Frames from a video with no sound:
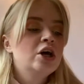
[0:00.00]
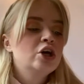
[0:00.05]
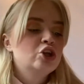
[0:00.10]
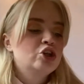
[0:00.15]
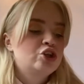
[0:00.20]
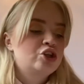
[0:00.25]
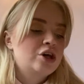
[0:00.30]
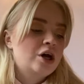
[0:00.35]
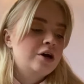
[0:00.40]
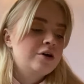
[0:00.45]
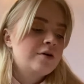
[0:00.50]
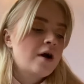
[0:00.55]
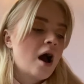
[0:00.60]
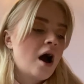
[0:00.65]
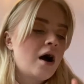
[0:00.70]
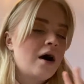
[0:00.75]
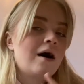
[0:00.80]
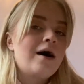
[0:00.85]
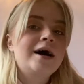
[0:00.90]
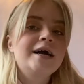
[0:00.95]
So
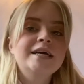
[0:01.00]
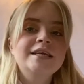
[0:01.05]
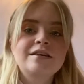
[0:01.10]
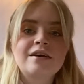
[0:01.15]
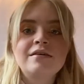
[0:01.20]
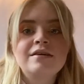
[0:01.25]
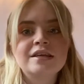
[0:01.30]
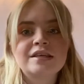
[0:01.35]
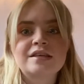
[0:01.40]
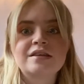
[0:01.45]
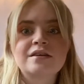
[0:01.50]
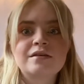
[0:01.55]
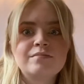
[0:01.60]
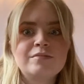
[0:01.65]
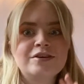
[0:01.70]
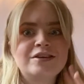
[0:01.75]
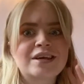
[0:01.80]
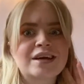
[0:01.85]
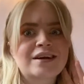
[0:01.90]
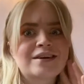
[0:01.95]
I don't listen to
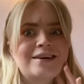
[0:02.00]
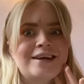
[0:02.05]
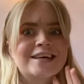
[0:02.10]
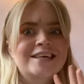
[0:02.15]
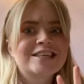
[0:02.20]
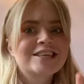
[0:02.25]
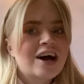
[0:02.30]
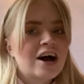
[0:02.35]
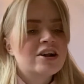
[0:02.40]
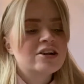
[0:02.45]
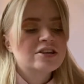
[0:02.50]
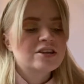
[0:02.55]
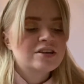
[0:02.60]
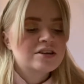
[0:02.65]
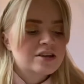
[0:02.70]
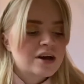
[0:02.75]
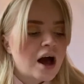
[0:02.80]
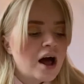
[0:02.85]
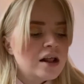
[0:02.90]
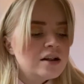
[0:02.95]
music like tons
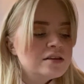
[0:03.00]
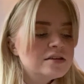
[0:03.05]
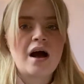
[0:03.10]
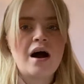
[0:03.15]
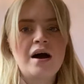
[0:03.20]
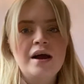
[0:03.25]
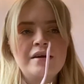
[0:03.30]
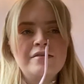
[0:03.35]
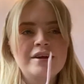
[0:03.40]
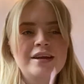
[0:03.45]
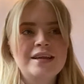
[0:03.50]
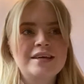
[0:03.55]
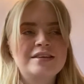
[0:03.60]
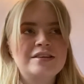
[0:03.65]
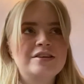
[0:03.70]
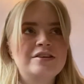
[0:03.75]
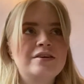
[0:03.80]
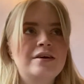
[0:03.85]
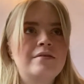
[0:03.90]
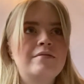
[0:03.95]
and tons. I only
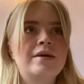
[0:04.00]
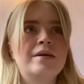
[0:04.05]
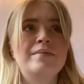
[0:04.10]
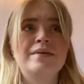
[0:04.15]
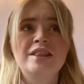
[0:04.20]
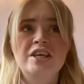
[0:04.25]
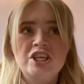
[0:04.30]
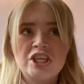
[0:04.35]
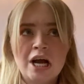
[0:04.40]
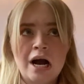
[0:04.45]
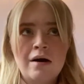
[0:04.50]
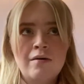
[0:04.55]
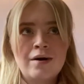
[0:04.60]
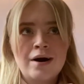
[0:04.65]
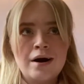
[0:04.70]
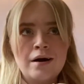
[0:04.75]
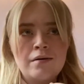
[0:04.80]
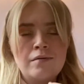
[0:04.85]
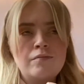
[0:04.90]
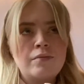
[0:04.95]
listen to it when I'm in the
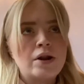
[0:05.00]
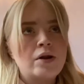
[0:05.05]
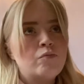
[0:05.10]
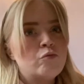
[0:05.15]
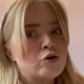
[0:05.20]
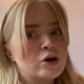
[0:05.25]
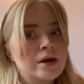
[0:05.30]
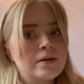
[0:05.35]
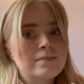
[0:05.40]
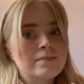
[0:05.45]
shower, when I'm walking